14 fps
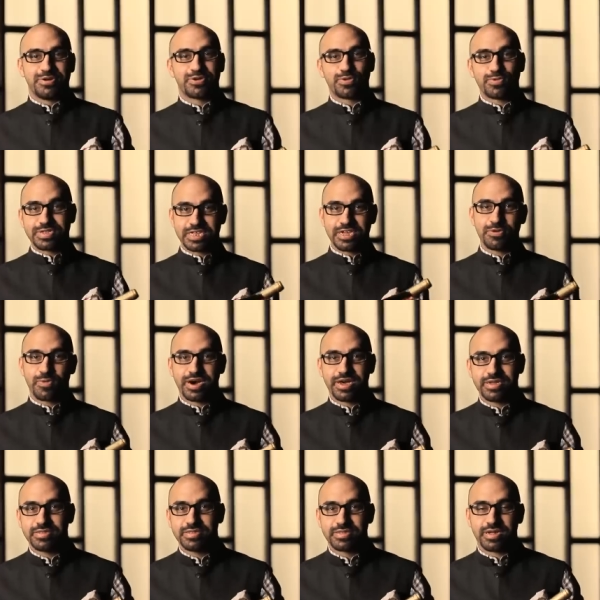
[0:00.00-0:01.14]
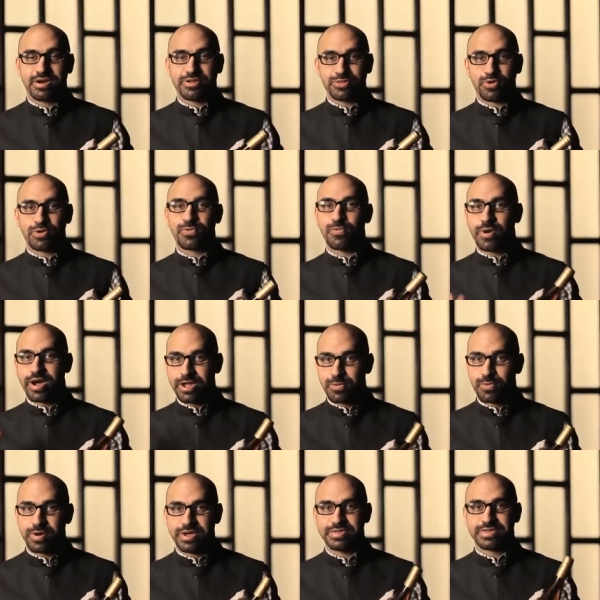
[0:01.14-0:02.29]
Rosé wines are not
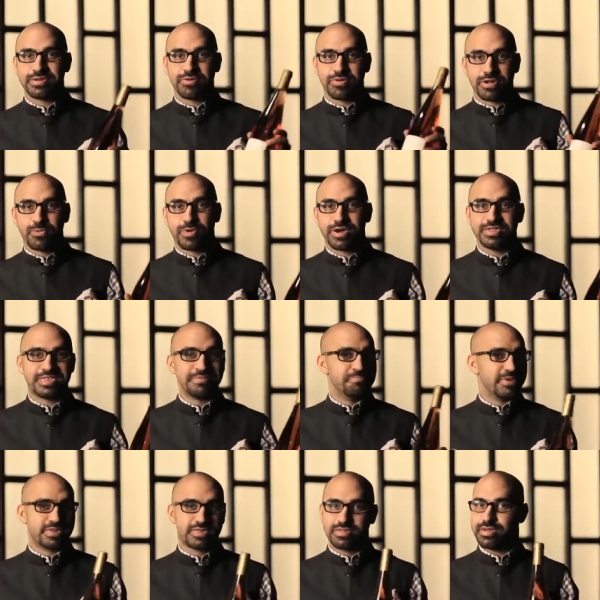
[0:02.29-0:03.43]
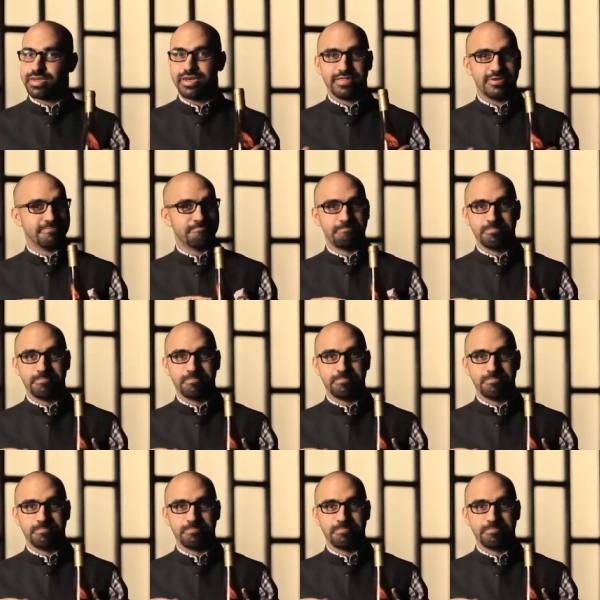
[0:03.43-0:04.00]
white wines and red wines mixed together.